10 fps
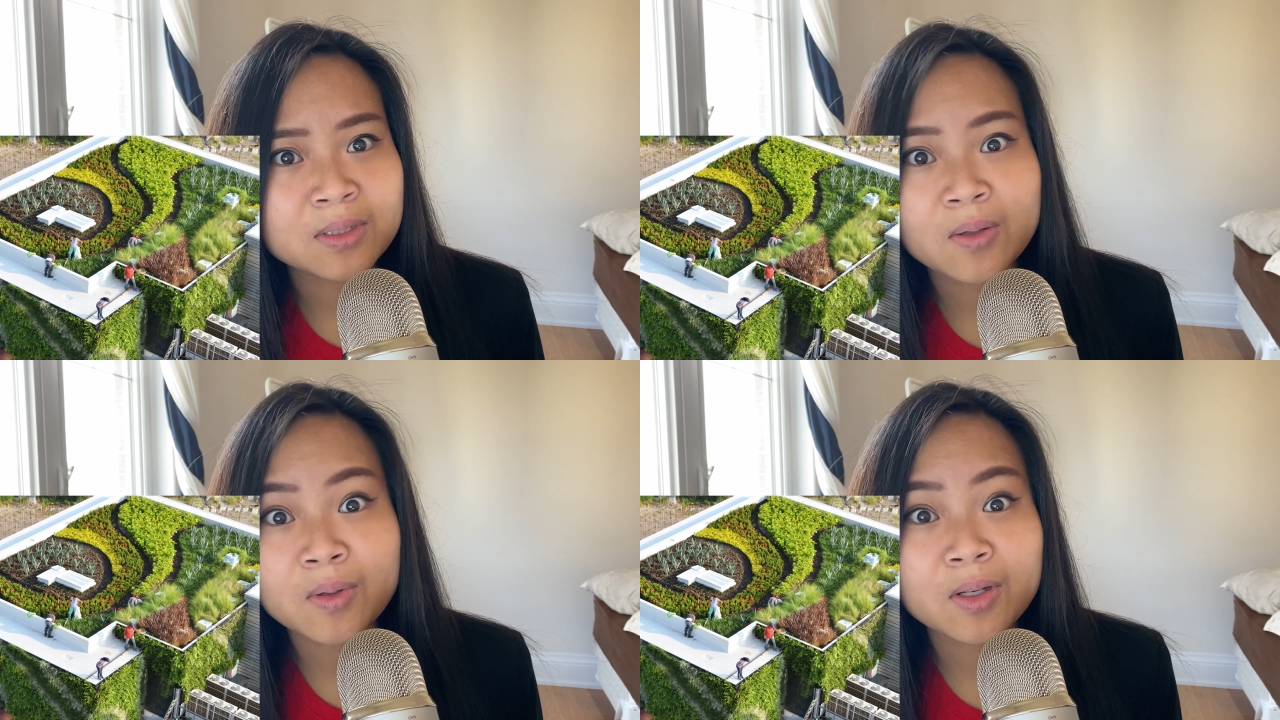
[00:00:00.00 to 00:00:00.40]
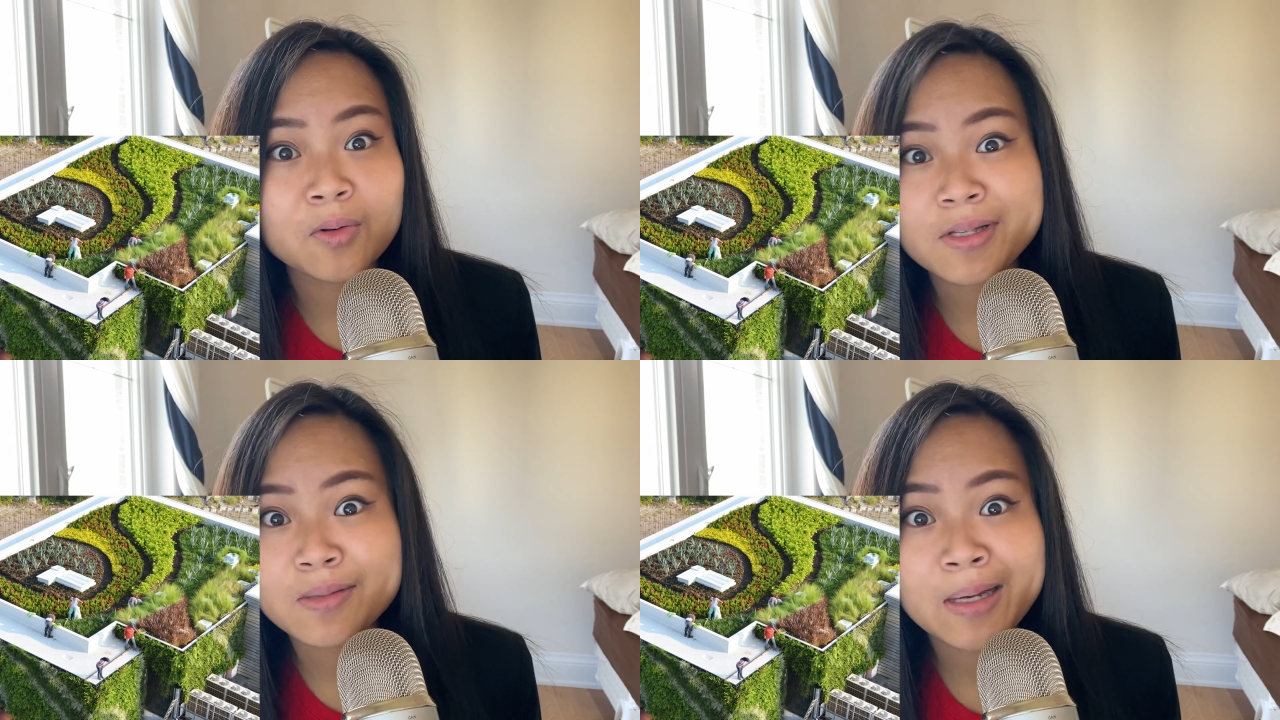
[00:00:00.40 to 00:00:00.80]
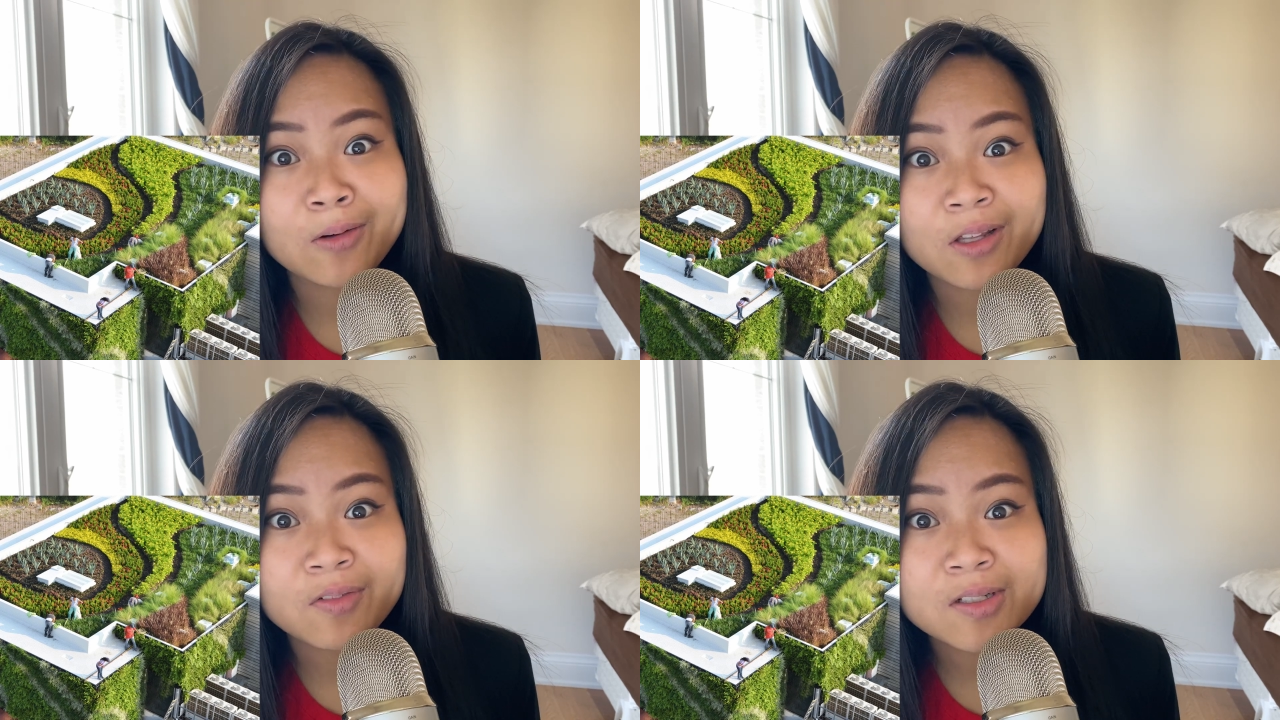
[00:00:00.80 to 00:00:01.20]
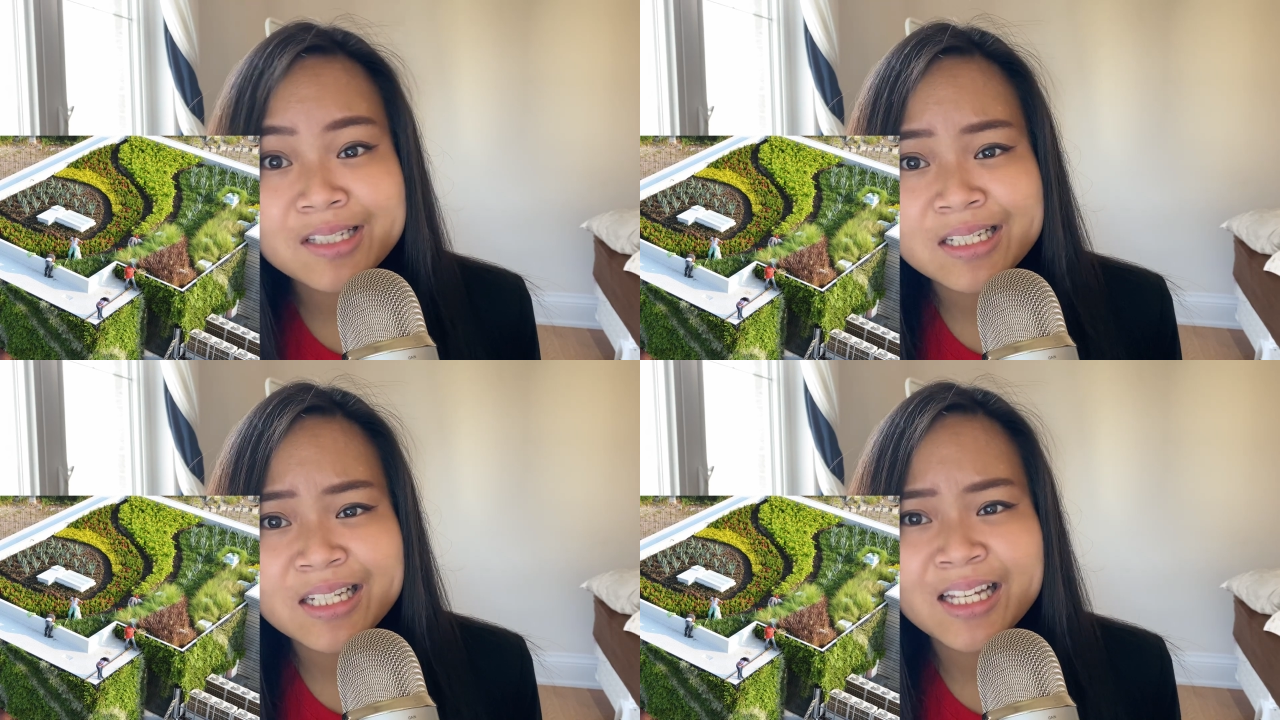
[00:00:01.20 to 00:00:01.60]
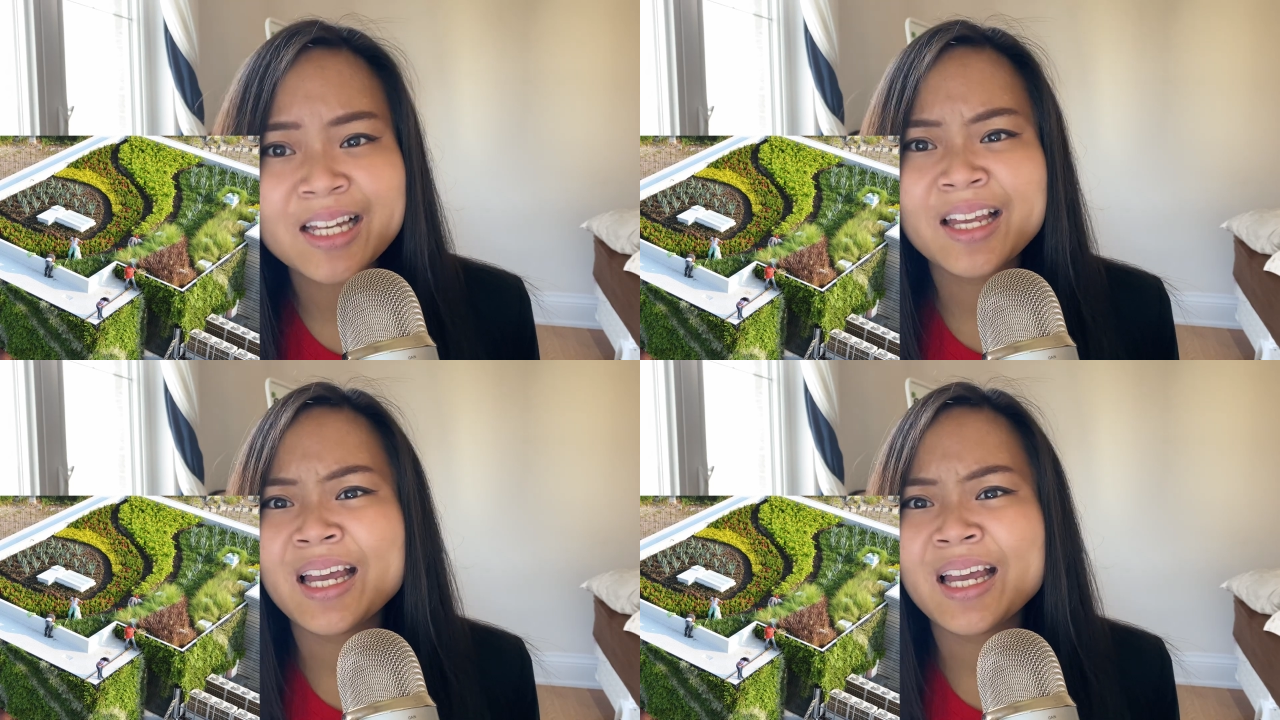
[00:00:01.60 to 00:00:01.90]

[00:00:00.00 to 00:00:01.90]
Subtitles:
increases biodiversity